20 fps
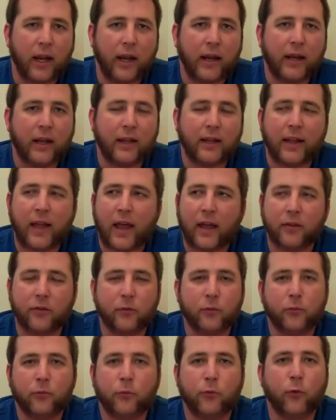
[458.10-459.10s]
and it
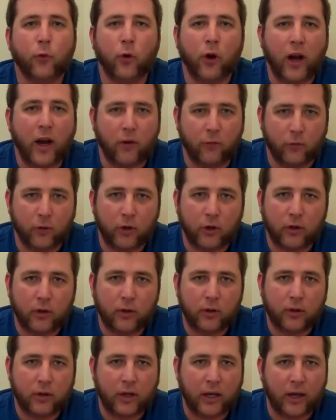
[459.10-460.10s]
lasts forever.
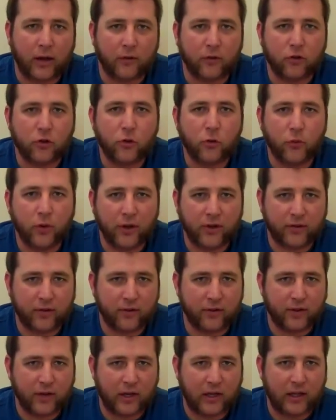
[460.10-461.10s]
Okay, two
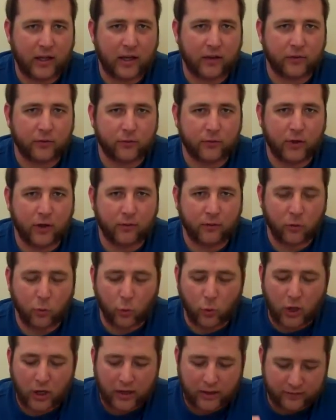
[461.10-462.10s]
reasons that it lasts forever.
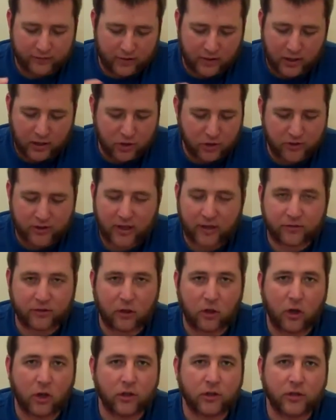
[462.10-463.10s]
One is that it just has a
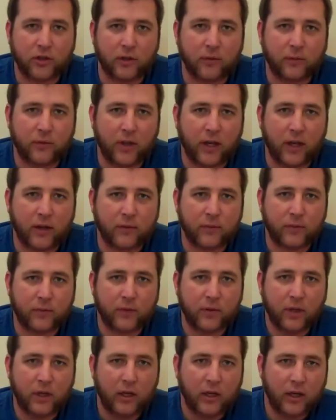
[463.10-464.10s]
long shelf life.
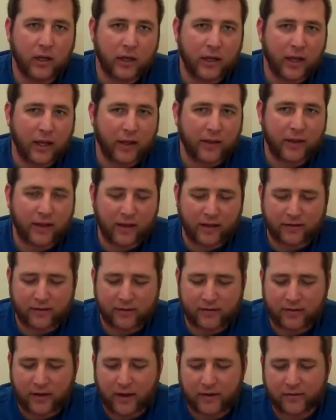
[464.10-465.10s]
I think it
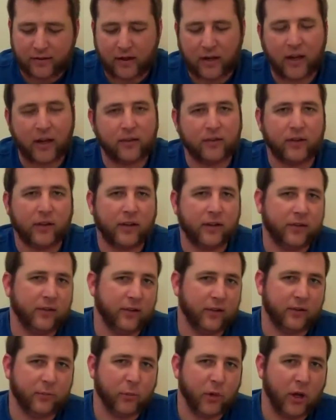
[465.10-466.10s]
says it has like a
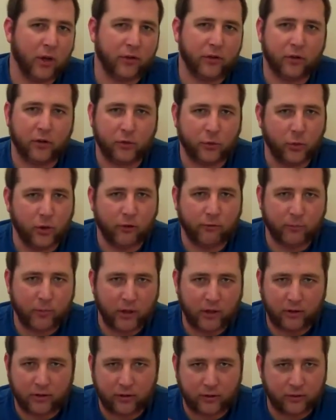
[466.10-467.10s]
6-month or
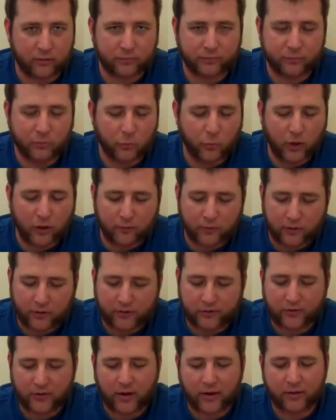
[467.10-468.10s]
12-month or whatever it
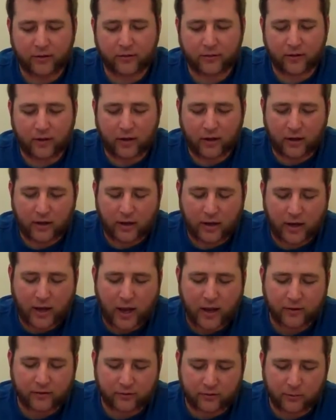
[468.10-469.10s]
says. It
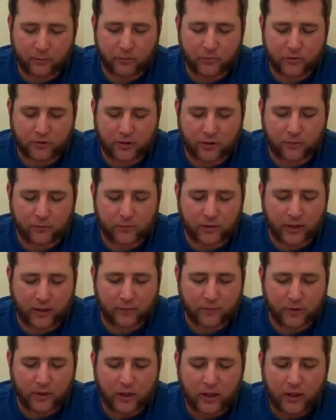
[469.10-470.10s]
has some shelf
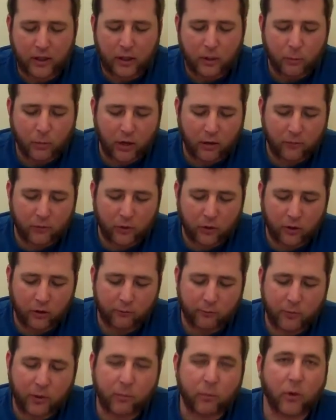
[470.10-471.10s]
life. But I've heard
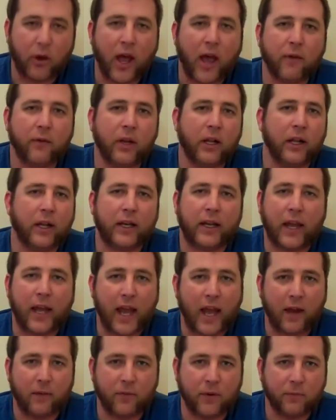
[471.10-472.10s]
of people having like a
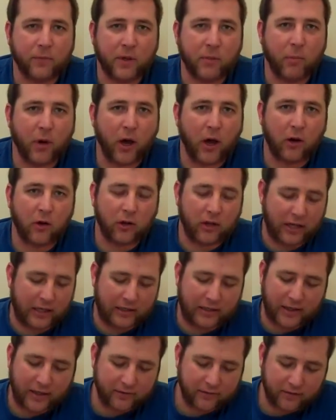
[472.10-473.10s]
half-empty bottle, like
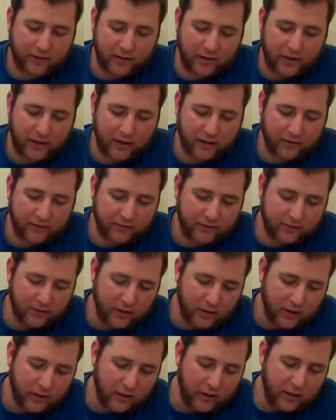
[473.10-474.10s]
less than
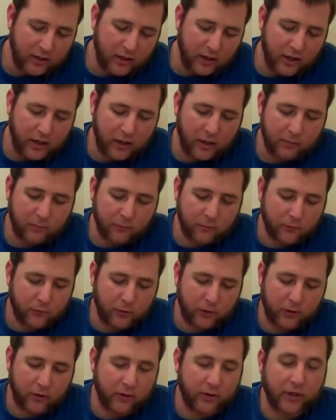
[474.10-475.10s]
this,
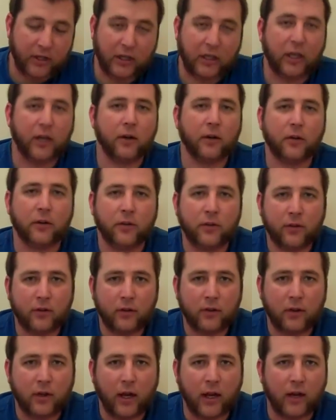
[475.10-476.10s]
for years,
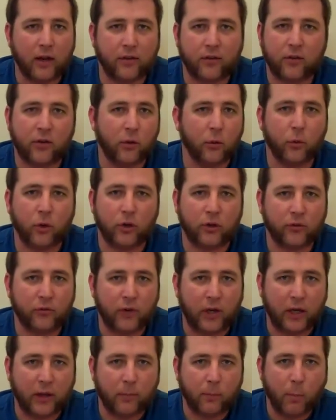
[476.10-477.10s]
and it still works
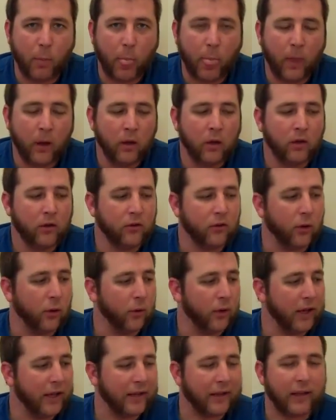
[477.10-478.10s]
fine.
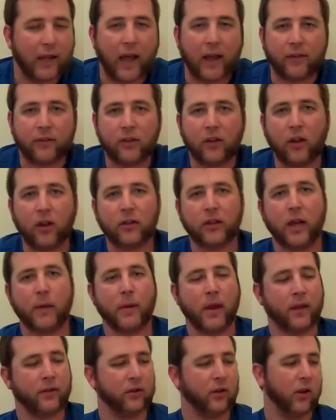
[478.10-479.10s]
So it lasts a long time,
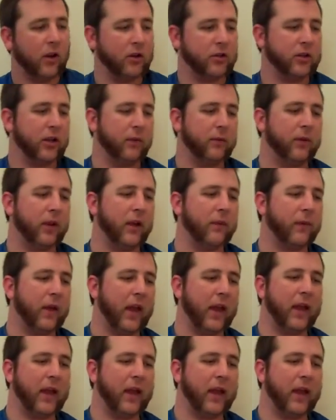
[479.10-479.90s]
it has a long shelf life,